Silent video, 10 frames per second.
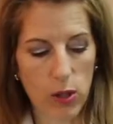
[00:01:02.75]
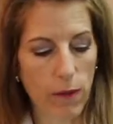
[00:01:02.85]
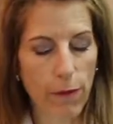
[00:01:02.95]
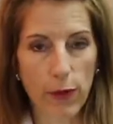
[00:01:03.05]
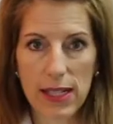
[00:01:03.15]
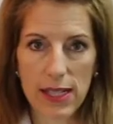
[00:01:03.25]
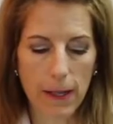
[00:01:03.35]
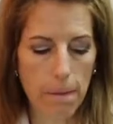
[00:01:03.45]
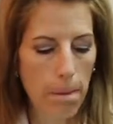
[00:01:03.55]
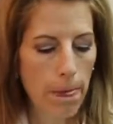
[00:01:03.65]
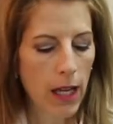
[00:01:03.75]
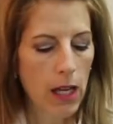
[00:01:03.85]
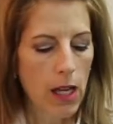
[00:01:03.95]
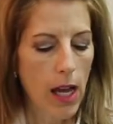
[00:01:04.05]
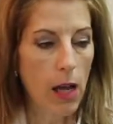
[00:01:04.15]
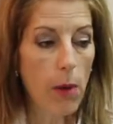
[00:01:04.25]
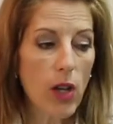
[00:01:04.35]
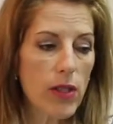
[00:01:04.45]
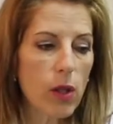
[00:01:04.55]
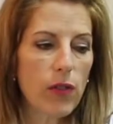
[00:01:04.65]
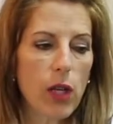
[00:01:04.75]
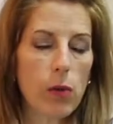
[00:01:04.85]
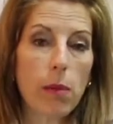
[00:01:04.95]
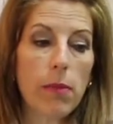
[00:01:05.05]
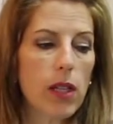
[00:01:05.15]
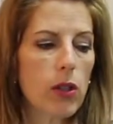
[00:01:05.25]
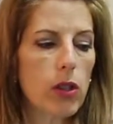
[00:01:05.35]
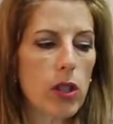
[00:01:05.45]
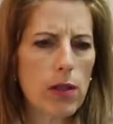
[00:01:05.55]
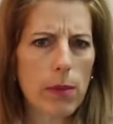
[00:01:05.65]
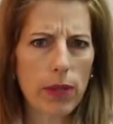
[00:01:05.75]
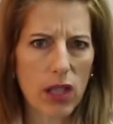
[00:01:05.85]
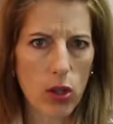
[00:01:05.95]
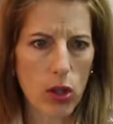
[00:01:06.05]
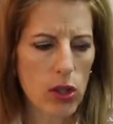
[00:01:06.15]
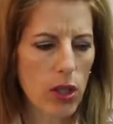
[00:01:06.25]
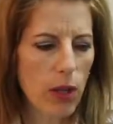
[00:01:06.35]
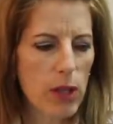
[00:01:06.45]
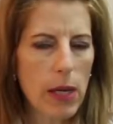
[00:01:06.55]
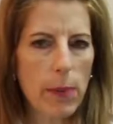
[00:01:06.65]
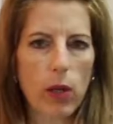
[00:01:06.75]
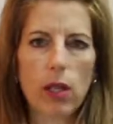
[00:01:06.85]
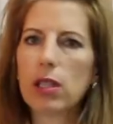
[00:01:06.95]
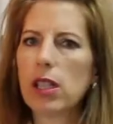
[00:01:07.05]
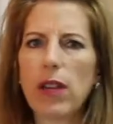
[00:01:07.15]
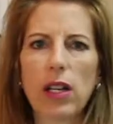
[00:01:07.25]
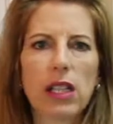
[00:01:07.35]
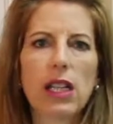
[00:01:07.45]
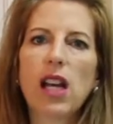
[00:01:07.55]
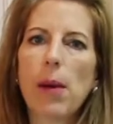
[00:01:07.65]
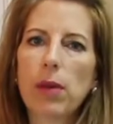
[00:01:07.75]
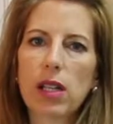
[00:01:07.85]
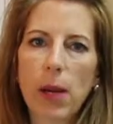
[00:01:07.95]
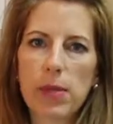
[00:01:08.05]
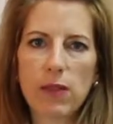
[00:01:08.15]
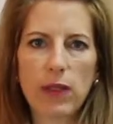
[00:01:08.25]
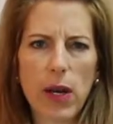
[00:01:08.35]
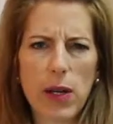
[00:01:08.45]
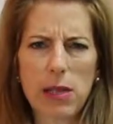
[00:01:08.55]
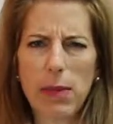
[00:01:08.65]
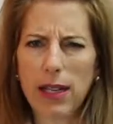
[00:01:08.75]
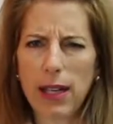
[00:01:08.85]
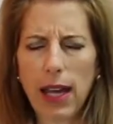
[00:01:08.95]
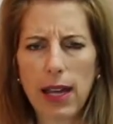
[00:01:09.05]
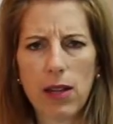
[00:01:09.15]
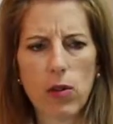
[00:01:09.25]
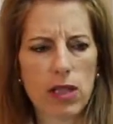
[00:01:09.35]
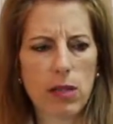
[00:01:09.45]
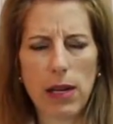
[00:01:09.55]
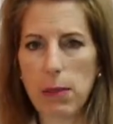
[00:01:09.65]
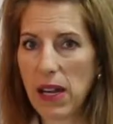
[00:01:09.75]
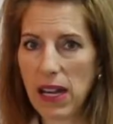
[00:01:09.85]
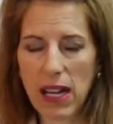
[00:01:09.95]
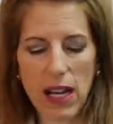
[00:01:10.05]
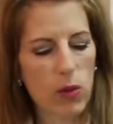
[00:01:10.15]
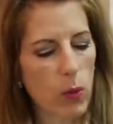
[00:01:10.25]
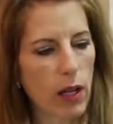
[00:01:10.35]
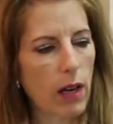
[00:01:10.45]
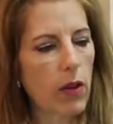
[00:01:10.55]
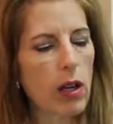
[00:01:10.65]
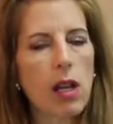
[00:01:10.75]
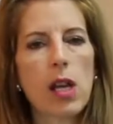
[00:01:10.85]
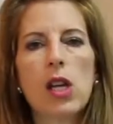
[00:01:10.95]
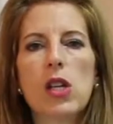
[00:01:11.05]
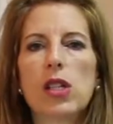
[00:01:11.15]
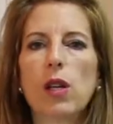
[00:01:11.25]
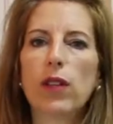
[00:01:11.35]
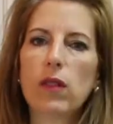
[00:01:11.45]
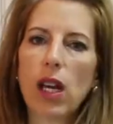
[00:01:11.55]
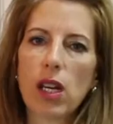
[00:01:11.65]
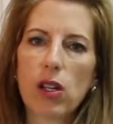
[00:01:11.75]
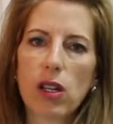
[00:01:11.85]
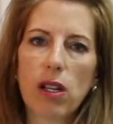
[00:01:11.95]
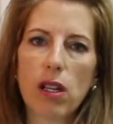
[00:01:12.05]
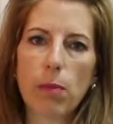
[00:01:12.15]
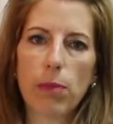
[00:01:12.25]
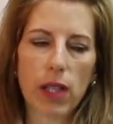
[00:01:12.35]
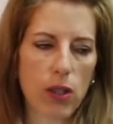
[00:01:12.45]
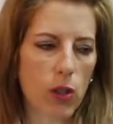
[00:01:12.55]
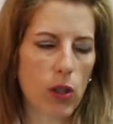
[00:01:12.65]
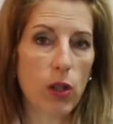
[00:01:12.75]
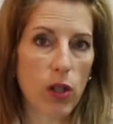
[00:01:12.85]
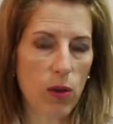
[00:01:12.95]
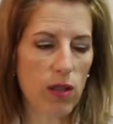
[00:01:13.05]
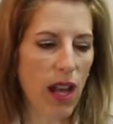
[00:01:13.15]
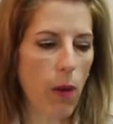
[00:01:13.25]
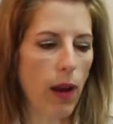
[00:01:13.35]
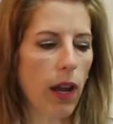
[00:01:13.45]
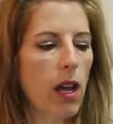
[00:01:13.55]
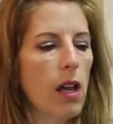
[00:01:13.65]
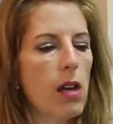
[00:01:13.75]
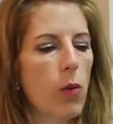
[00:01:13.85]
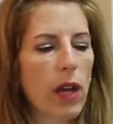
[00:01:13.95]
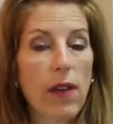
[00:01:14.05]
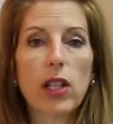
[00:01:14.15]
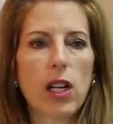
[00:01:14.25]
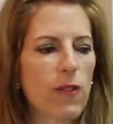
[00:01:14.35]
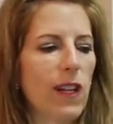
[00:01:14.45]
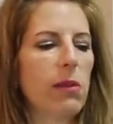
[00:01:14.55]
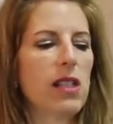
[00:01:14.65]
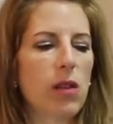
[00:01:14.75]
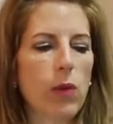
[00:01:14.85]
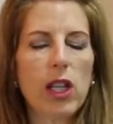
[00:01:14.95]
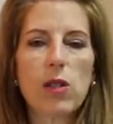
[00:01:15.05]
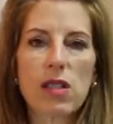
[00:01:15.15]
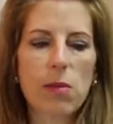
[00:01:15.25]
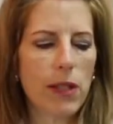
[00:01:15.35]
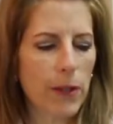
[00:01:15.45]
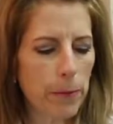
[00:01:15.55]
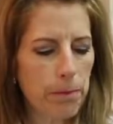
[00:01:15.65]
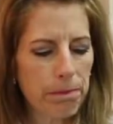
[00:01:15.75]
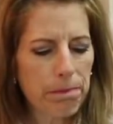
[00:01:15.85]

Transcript: You can freeze it. Also, if you don't want to mill, you can use a blender. So most people, they only need a couple of cups of flour to make a cake or to make pancakes or whatever. So if you've got a good blender, you can do it that way. We have a large family, so we use the mill.